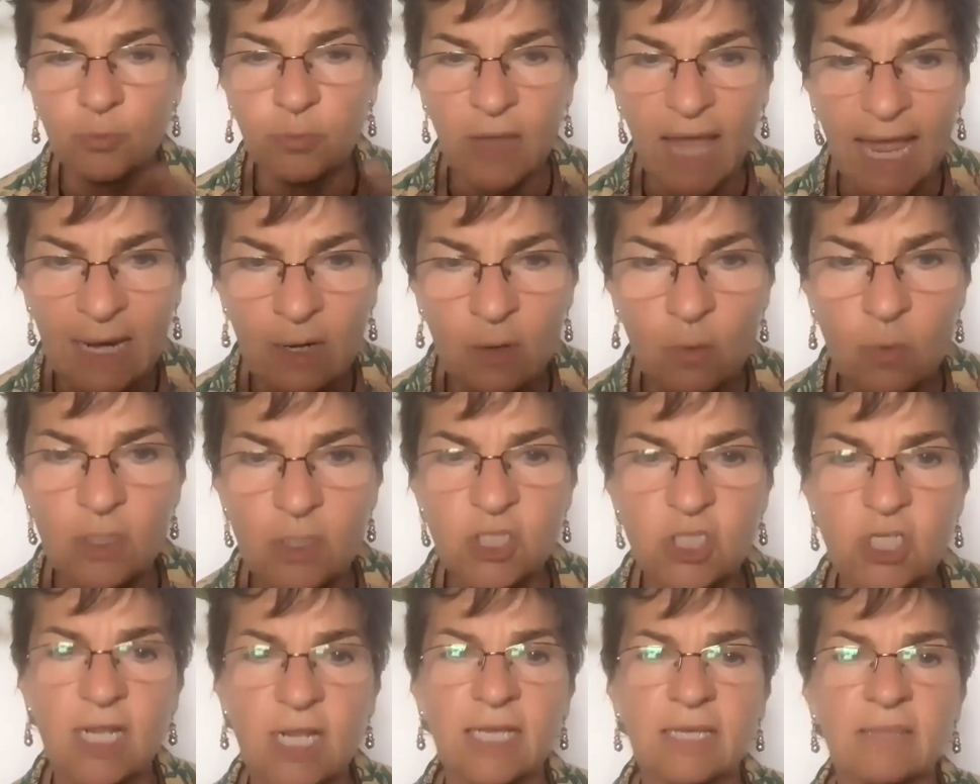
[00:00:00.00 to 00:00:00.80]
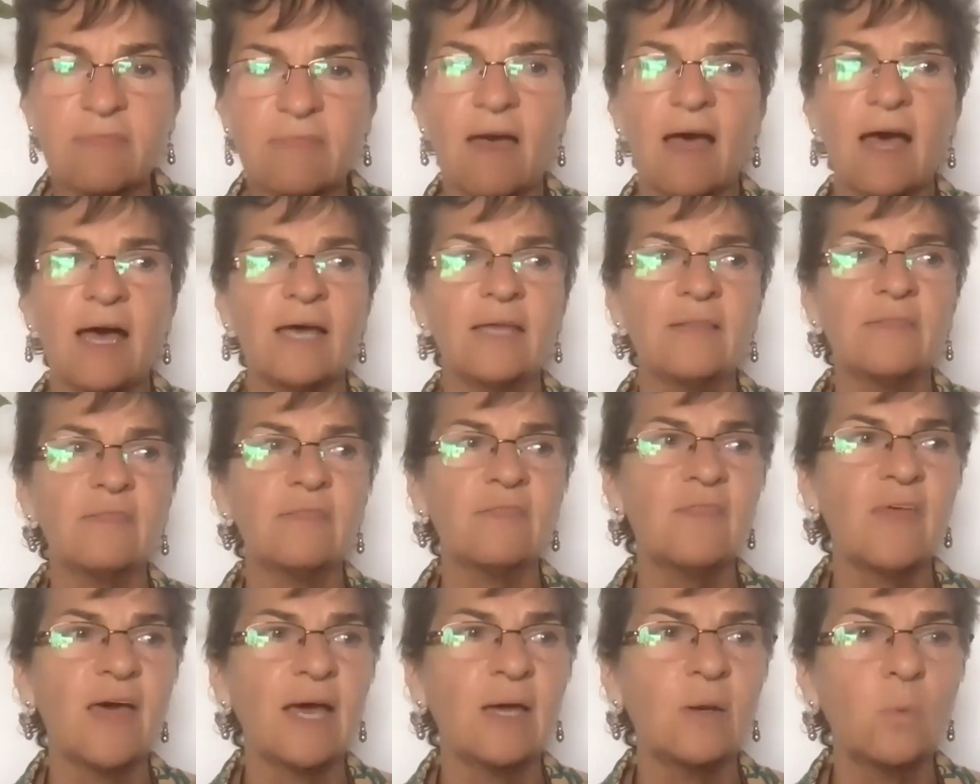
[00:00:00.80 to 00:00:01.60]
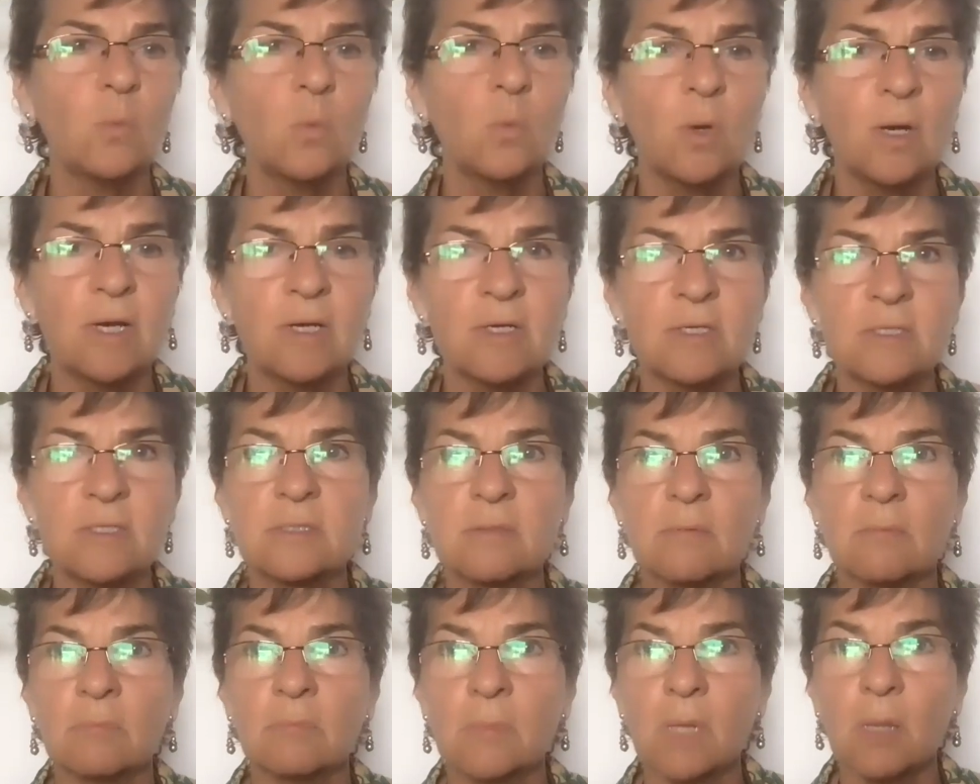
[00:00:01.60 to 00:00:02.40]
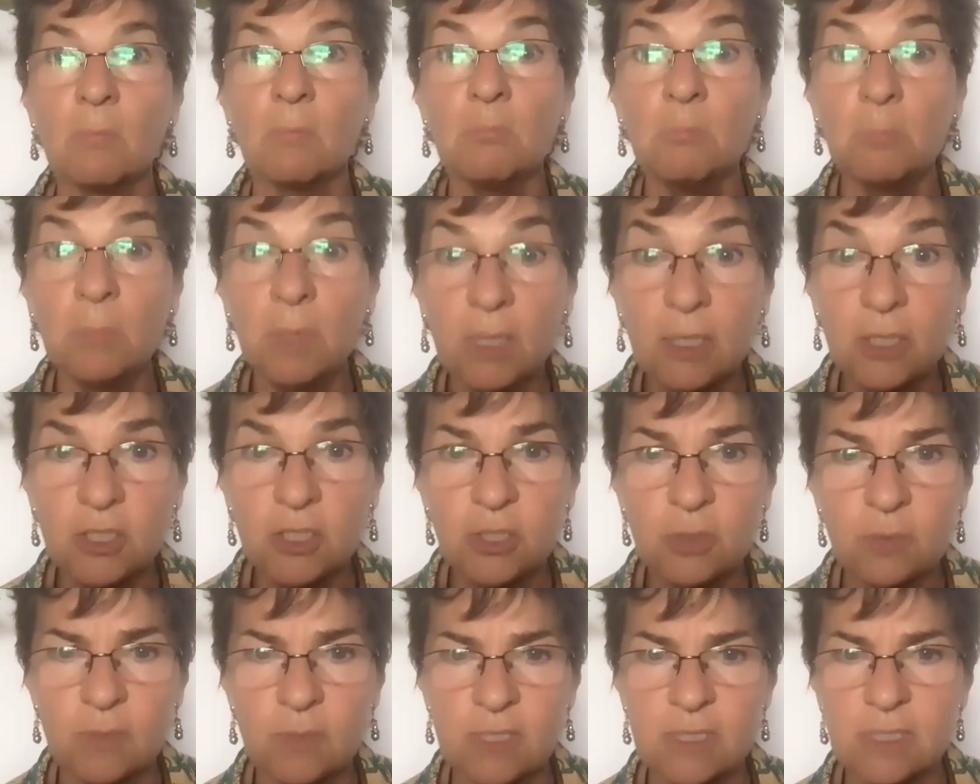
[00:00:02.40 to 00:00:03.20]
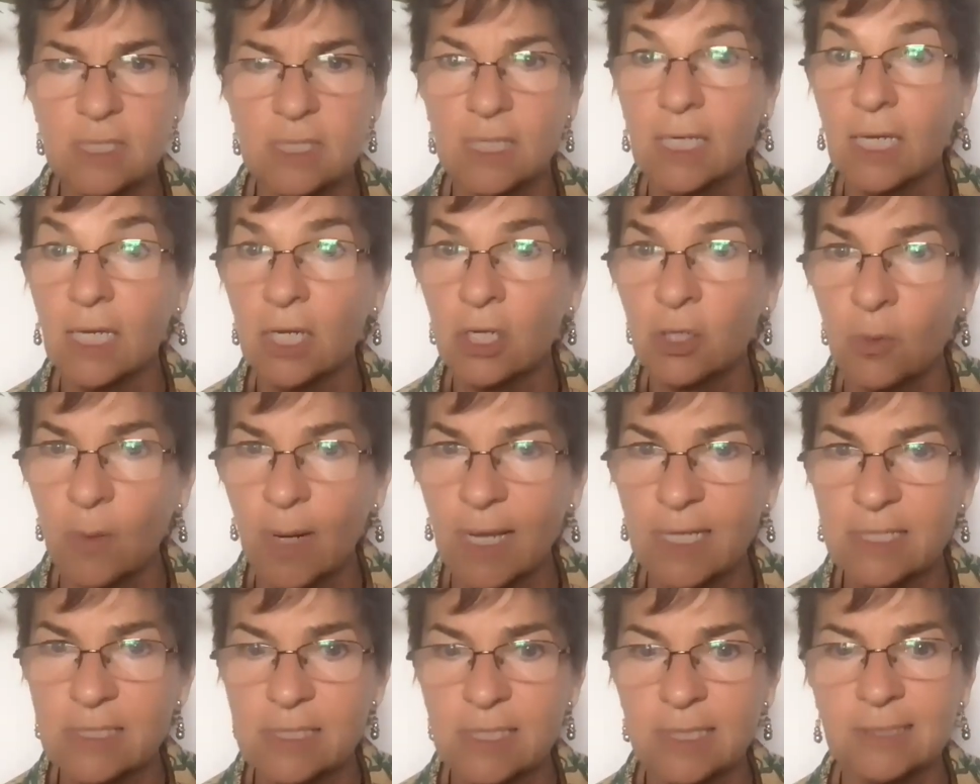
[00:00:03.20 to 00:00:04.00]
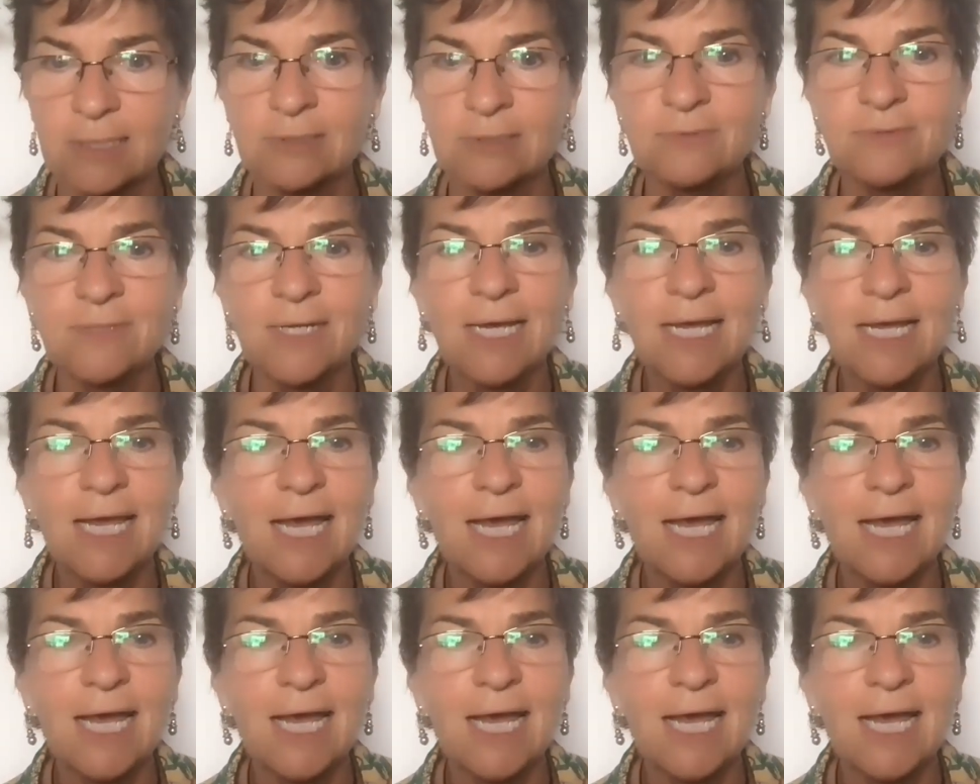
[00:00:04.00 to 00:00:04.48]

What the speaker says: Language like that was militaristic, aggressive.